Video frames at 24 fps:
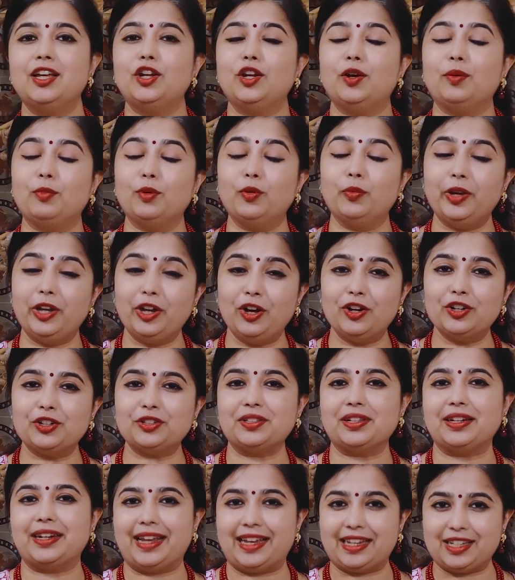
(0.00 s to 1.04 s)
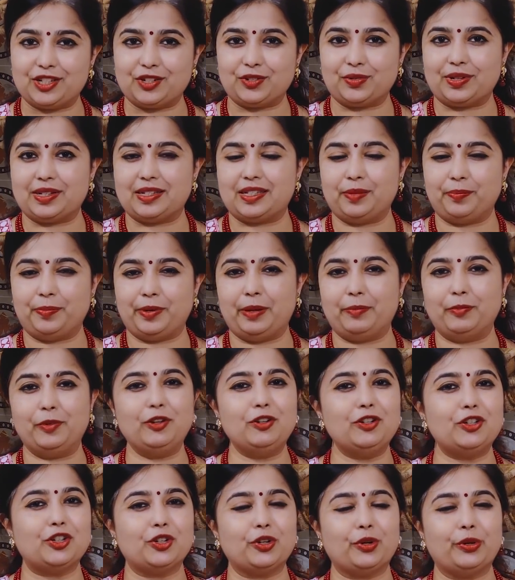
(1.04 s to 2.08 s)
Now moving on to the next recipe, I'm
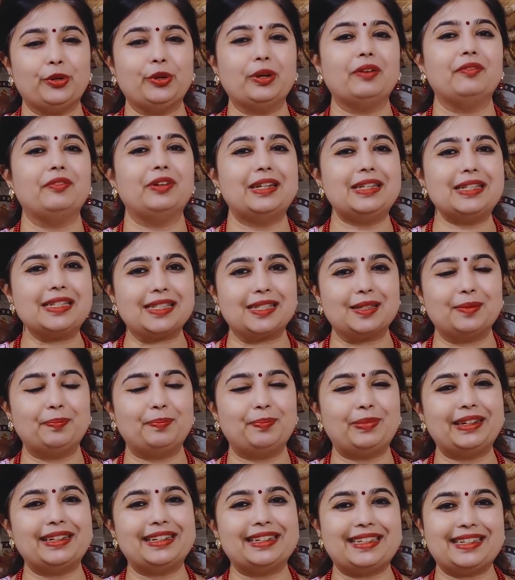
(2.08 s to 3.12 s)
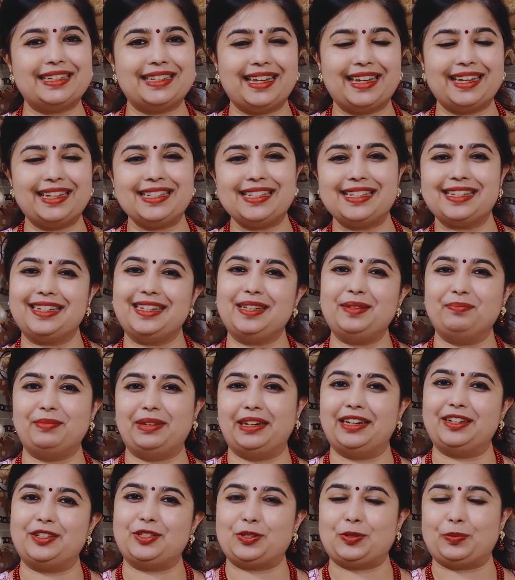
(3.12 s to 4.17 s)
going to show you a very simple and tasty
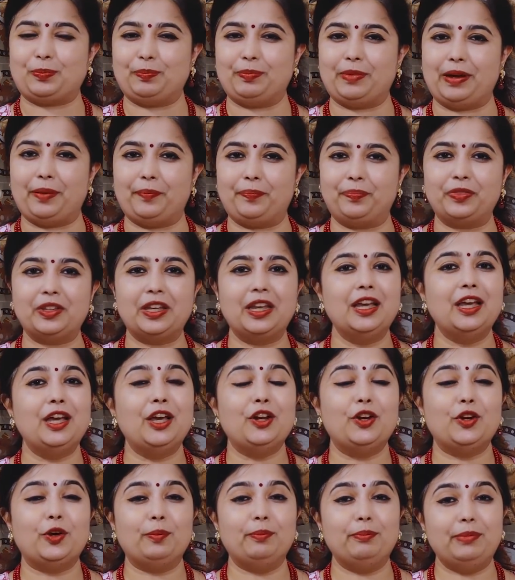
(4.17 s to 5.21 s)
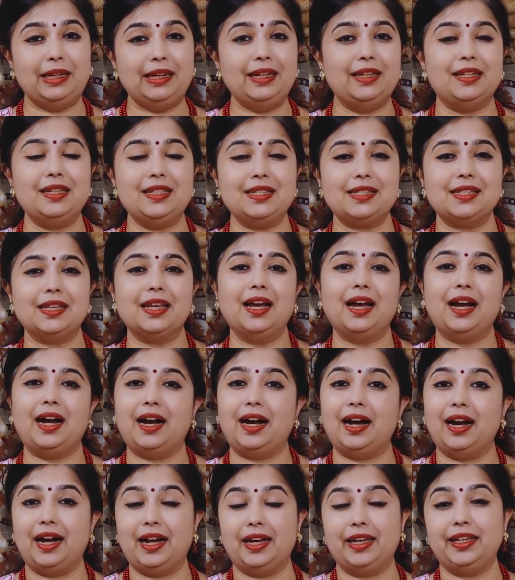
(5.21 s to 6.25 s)
millet soup. Now millets
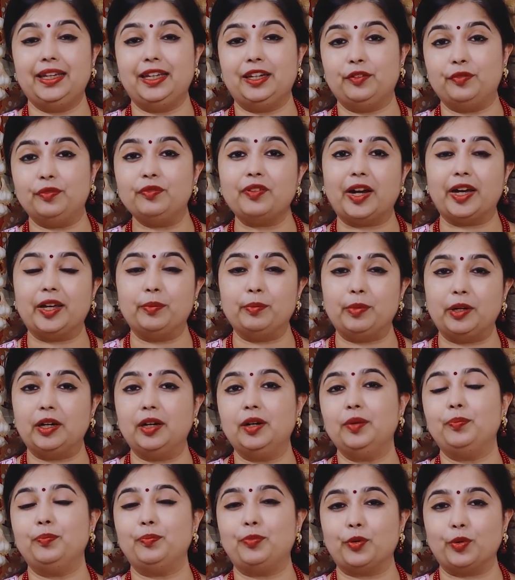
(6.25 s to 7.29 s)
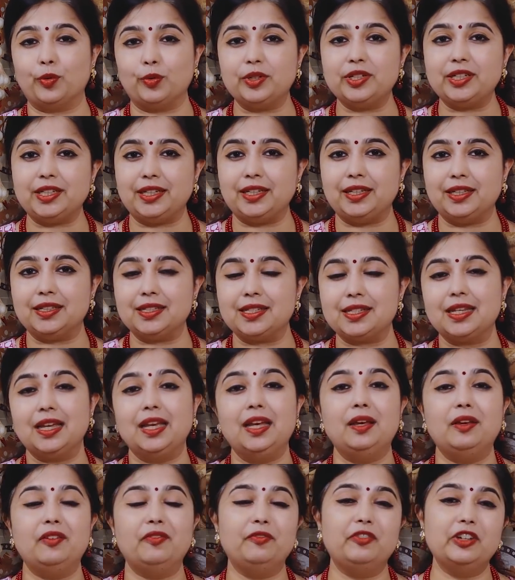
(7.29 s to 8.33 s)
are high in fiber, proteins,
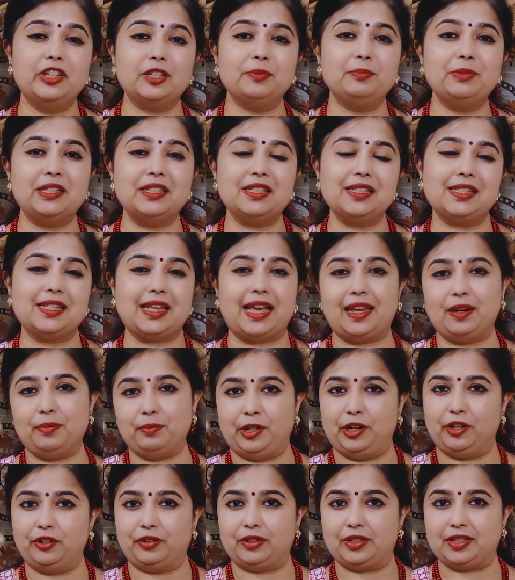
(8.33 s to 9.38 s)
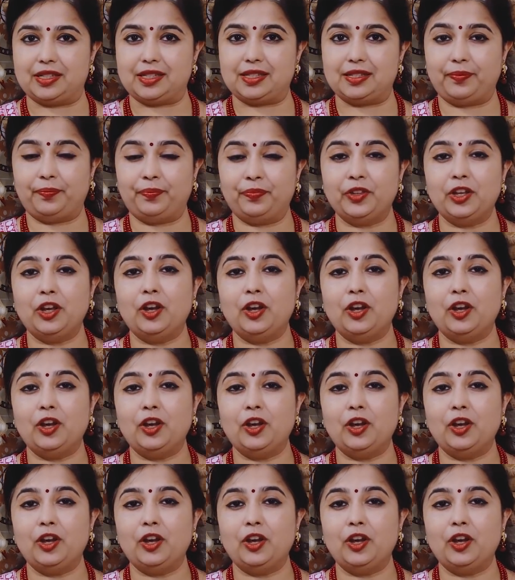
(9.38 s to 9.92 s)
vitamins and minerals